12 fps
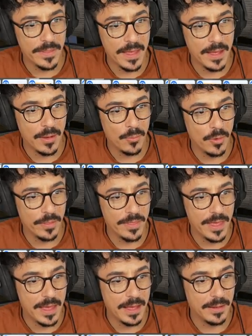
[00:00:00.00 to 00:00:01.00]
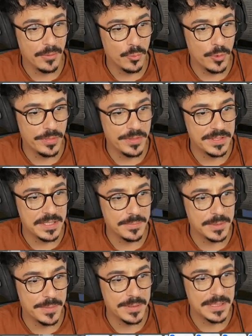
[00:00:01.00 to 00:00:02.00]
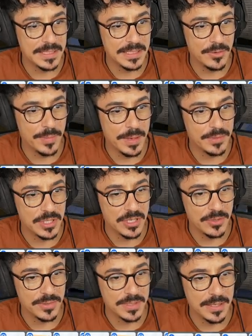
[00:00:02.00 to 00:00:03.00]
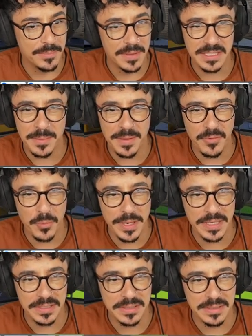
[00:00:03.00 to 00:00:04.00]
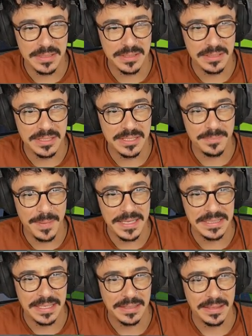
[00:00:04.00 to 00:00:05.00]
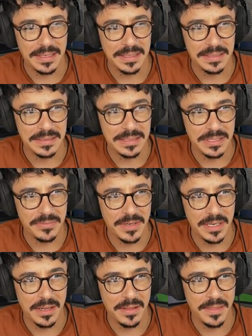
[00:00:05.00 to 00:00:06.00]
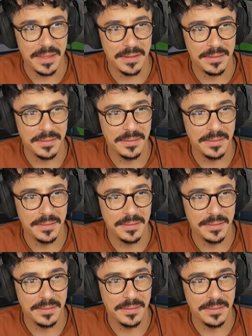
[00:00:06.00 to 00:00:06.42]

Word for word: there and one there, would the Sims be still be able to use them? That's a bit of a weird spacing that is. I don't really like that.